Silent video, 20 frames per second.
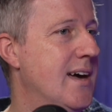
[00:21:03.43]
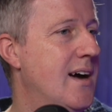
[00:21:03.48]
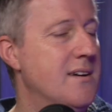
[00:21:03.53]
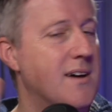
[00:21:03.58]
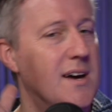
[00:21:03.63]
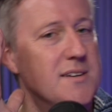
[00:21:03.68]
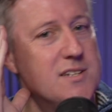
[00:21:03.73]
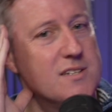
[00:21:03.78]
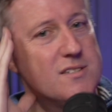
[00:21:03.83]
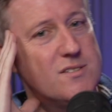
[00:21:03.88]
And
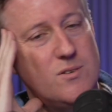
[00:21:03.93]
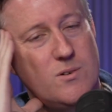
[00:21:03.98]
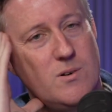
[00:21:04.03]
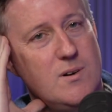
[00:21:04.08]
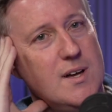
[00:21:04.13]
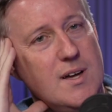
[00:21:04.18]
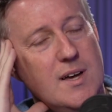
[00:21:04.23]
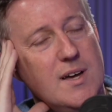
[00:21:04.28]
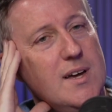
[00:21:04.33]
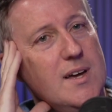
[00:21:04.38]
I just
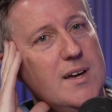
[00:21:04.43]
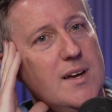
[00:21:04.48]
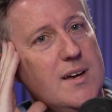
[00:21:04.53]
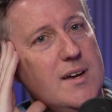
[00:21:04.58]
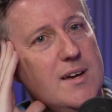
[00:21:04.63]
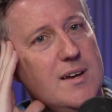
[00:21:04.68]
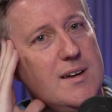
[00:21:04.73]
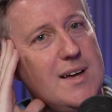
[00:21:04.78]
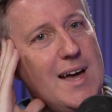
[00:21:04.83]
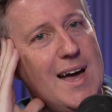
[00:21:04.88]
thought,
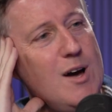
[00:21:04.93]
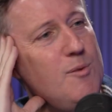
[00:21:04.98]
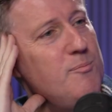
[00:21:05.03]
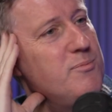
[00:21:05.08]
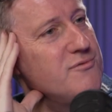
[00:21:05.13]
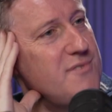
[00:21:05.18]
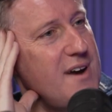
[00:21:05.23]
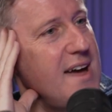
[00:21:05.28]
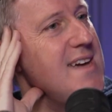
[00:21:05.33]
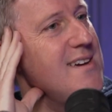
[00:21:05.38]
how
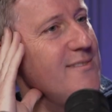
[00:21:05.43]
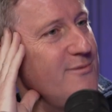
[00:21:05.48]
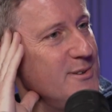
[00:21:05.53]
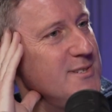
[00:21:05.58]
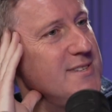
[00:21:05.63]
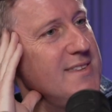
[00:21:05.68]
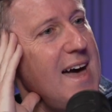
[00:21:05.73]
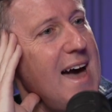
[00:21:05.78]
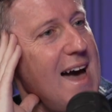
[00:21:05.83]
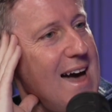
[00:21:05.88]
brave was
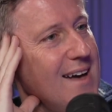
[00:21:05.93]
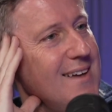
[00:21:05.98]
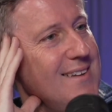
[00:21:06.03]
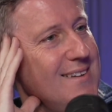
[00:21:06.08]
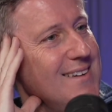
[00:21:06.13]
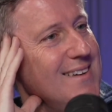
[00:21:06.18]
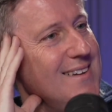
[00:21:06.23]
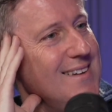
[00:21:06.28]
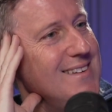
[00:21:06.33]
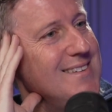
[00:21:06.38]
that
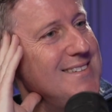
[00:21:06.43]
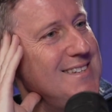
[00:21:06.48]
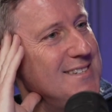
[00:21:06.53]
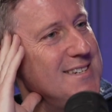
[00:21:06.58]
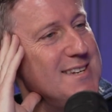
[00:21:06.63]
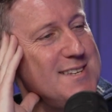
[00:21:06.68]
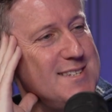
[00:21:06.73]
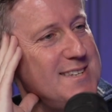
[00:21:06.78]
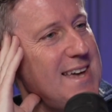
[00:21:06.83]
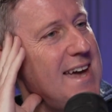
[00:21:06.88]
to
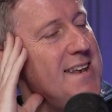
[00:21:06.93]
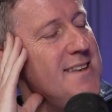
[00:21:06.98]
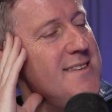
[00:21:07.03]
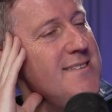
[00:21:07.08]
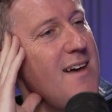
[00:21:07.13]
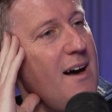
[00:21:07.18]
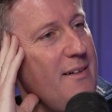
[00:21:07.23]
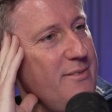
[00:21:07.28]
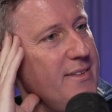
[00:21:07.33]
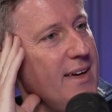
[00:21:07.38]
just say
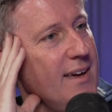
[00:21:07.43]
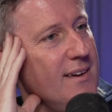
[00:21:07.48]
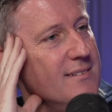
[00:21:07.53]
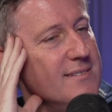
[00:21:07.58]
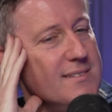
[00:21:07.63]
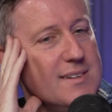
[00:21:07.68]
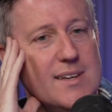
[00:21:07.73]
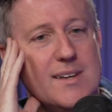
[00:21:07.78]
nothing?